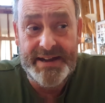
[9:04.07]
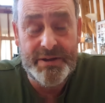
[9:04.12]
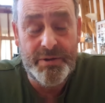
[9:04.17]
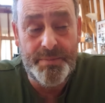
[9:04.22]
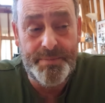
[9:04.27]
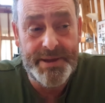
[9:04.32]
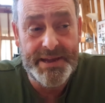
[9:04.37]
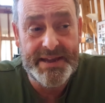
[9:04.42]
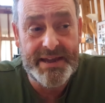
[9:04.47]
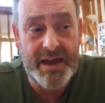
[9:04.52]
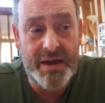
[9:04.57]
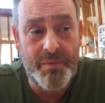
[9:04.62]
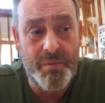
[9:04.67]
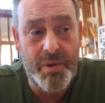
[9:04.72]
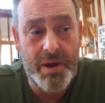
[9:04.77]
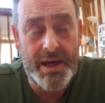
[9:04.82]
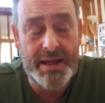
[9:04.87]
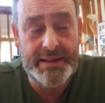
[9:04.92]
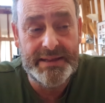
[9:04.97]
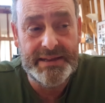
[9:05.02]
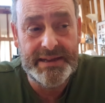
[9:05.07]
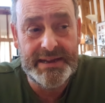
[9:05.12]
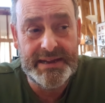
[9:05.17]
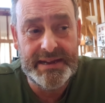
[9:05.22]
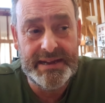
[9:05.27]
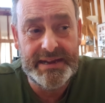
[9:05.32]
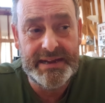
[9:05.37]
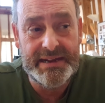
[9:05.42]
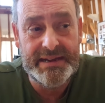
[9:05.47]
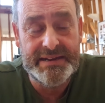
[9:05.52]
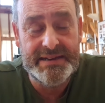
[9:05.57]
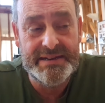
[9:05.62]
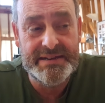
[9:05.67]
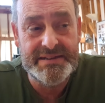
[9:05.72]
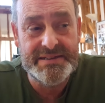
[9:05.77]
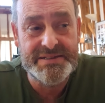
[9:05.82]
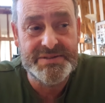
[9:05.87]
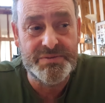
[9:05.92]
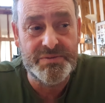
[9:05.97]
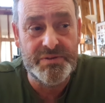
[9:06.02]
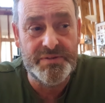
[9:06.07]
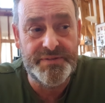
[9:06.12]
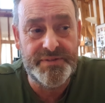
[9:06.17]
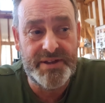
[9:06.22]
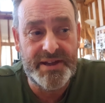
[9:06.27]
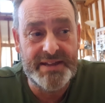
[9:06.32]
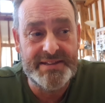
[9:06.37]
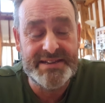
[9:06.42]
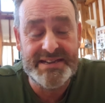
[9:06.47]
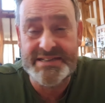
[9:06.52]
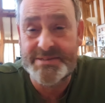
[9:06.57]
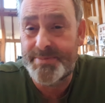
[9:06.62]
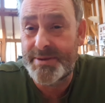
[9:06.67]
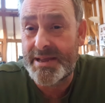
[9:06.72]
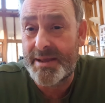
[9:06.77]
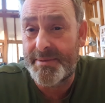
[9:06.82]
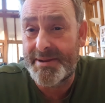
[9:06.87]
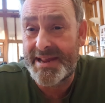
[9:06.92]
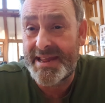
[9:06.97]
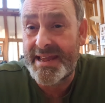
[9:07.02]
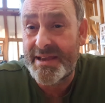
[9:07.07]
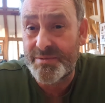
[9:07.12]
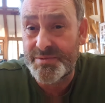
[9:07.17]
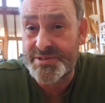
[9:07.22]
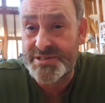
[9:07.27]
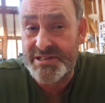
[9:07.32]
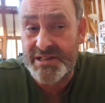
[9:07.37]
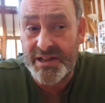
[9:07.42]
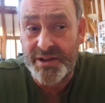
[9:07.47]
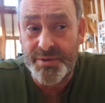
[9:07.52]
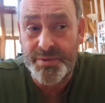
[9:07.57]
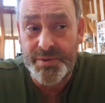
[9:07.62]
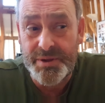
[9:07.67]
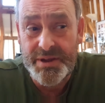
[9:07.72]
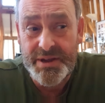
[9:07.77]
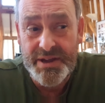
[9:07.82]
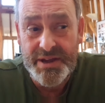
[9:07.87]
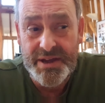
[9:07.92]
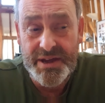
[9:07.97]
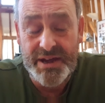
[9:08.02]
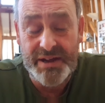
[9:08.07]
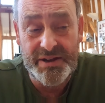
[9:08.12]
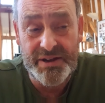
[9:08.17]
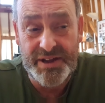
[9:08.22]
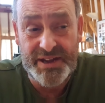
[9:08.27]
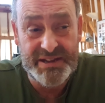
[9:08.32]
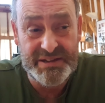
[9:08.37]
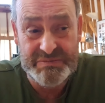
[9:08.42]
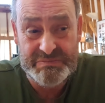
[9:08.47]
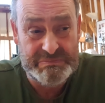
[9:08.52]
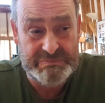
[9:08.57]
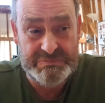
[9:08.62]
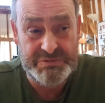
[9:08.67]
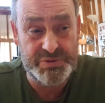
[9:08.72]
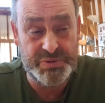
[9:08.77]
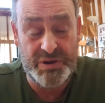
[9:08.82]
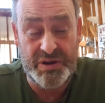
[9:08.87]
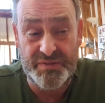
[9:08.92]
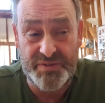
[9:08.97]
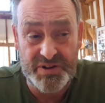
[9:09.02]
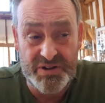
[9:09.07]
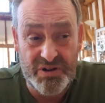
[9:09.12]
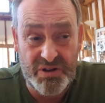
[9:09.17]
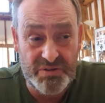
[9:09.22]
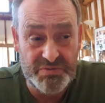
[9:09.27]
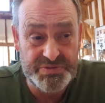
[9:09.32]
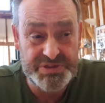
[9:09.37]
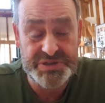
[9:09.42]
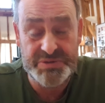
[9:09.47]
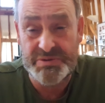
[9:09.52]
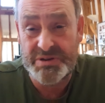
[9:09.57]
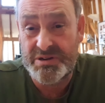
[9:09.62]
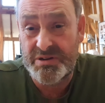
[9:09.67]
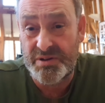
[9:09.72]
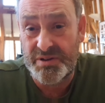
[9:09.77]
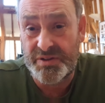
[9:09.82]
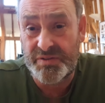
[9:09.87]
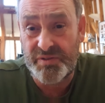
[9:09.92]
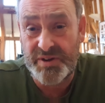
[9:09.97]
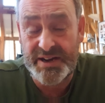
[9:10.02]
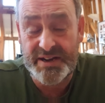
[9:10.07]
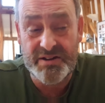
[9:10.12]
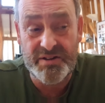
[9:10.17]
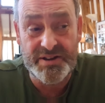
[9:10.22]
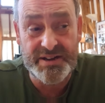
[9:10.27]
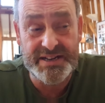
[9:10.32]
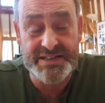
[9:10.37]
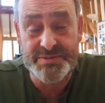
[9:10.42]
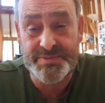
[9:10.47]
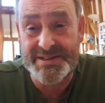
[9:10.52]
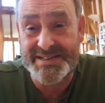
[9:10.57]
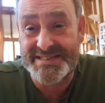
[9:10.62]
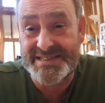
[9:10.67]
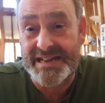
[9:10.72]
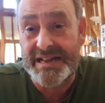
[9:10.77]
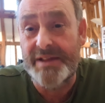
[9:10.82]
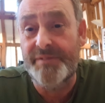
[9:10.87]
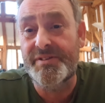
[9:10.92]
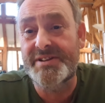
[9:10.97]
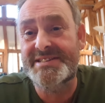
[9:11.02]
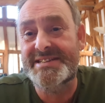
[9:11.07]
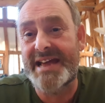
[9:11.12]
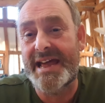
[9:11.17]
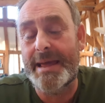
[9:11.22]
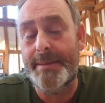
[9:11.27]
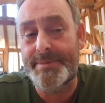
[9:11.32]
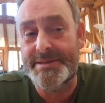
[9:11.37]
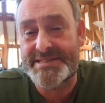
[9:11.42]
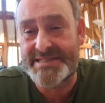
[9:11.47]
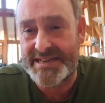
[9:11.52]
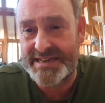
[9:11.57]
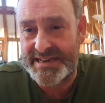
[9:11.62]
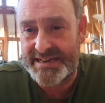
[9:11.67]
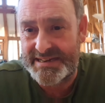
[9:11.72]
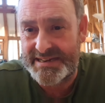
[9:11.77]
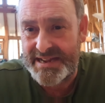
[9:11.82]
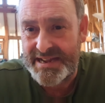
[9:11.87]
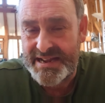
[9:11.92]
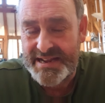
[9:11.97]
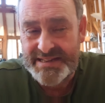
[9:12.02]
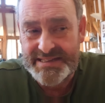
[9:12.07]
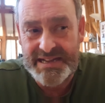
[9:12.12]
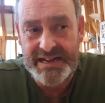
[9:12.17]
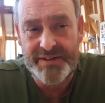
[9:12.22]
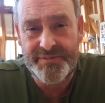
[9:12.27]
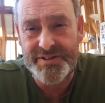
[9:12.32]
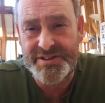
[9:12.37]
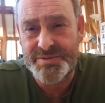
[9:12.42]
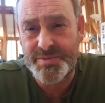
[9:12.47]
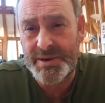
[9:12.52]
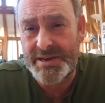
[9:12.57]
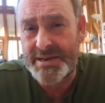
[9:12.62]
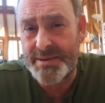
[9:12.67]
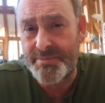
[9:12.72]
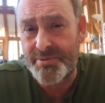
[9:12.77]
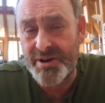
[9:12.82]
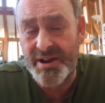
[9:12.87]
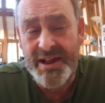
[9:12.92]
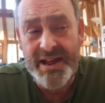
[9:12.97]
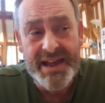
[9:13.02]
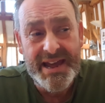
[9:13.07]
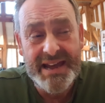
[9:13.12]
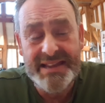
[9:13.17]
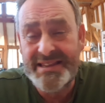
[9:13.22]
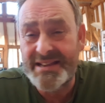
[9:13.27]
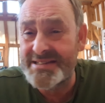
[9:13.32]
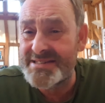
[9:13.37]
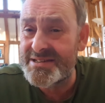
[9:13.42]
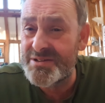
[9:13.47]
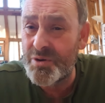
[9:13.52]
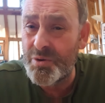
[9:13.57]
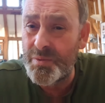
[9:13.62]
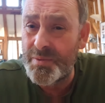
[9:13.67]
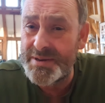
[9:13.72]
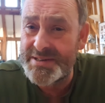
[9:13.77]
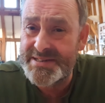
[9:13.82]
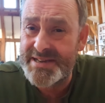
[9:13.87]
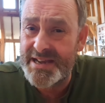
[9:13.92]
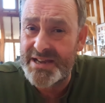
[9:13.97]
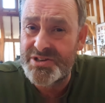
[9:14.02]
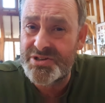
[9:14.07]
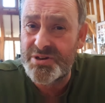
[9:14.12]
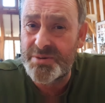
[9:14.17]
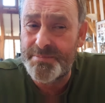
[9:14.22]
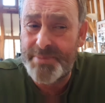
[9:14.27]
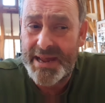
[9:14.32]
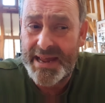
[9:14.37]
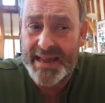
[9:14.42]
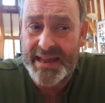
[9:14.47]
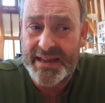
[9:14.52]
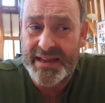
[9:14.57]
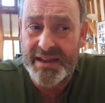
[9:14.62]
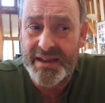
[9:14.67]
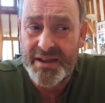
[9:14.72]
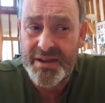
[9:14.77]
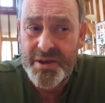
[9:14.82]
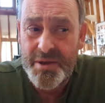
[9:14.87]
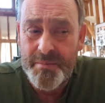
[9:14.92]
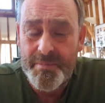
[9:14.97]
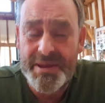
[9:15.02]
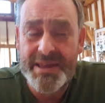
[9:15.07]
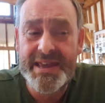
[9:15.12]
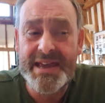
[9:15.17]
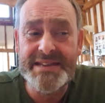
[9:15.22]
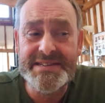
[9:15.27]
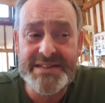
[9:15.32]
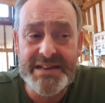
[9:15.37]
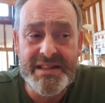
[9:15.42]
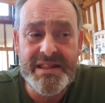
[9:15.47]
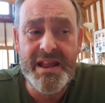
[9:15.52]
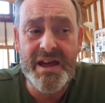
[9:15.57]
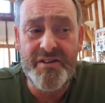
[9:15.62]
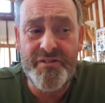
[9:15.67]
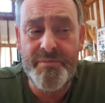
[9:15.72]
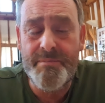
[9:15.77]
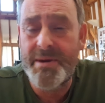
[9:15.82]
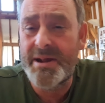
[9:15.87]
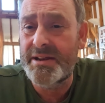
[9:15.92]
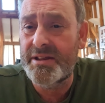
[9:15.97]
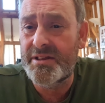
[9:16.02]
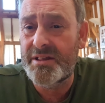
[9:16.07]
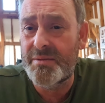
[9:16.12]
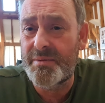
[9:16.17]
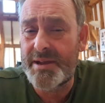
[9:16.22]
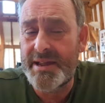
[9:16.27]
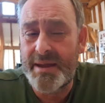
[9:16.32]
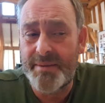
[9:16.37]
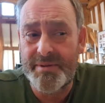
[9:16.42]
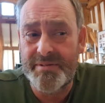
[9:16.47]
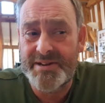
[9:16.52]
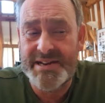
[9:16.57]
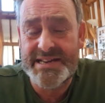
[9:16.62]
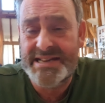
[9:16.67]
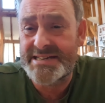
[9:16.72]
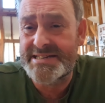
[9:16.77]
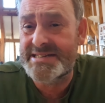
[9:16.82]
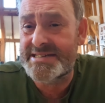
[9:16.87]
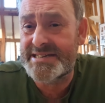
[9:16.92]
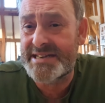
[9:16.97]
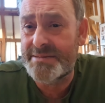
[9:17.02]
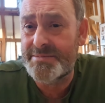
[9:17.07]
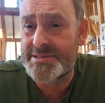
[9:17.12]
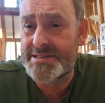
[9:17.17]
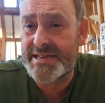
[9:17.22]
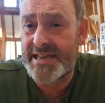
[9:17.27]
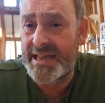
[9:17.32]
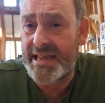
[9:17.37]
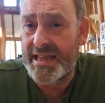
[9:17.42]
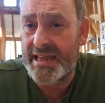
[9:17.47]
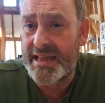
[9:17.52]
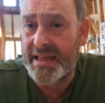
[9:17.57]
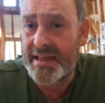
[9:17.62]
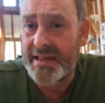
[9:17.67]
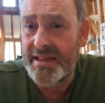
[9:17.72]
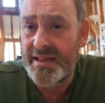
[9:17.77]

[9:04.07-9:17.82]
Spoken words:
he'll pick up one in sort of like, it tends to pick up in Hounslow at like 12 o'clock, 2 o'clock, 3 o'clock, and it's always delivering to Aberdeen, delivering to Edinburgh. He doesn't always get a job back, but he gets enough money on the way up there, and he doesn't seem to care.